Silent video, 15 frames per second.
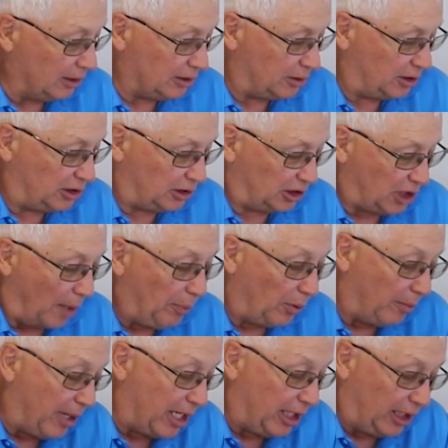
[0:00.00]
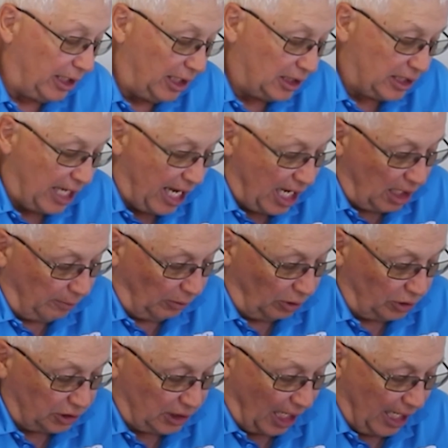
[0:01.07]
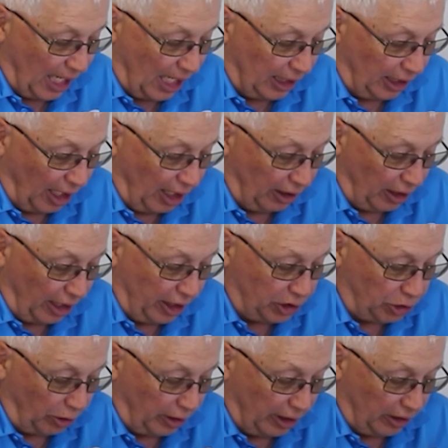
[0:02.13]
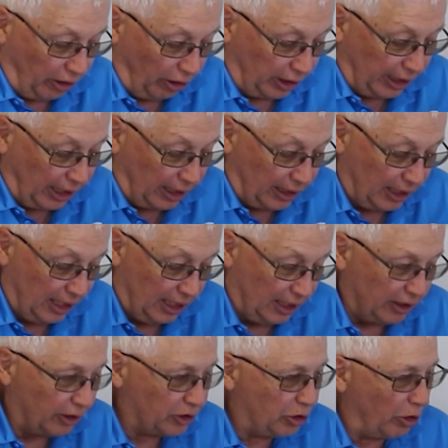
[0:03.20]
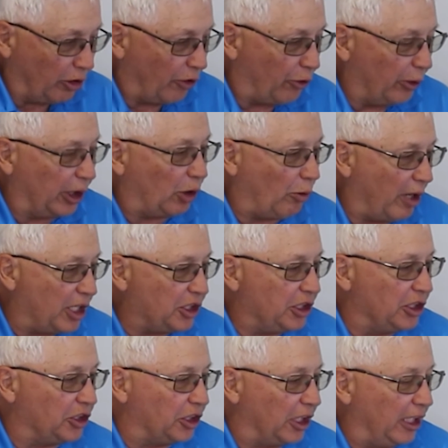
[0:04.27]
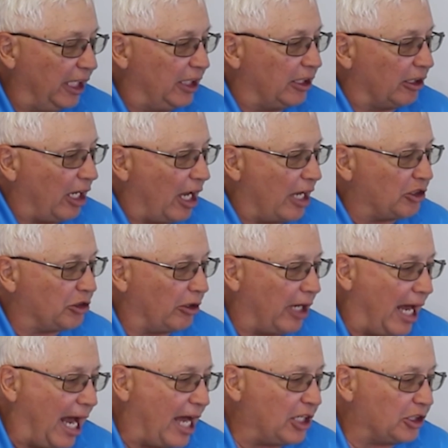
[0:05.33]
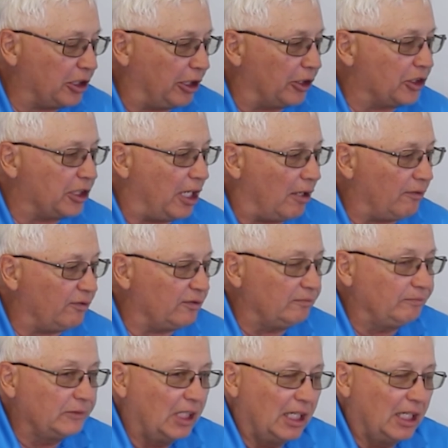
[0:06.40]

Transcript: supplementing these animals? I sort of look at, there's sort of three questions you need to sort of ask yourself.